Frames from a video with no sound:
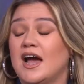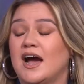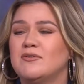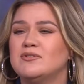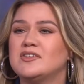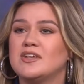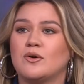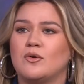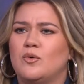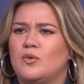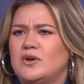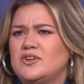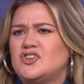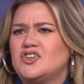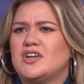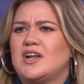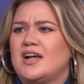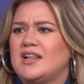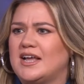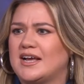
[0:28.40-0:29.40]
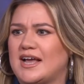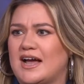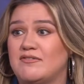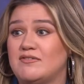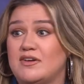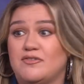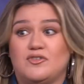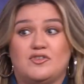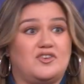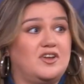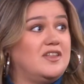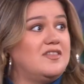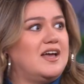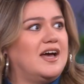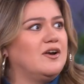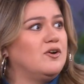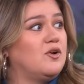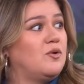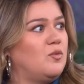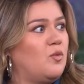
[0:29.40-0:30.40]
I was like, well, what should I, like, I've never done that. I
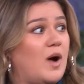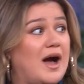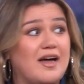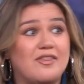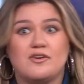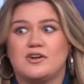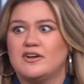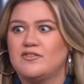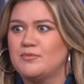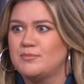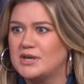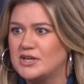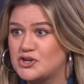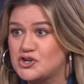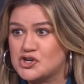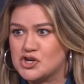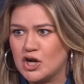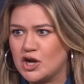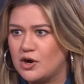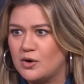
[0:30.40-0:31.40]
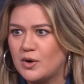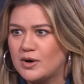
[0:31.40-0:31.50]
don't know why they're giving me a show.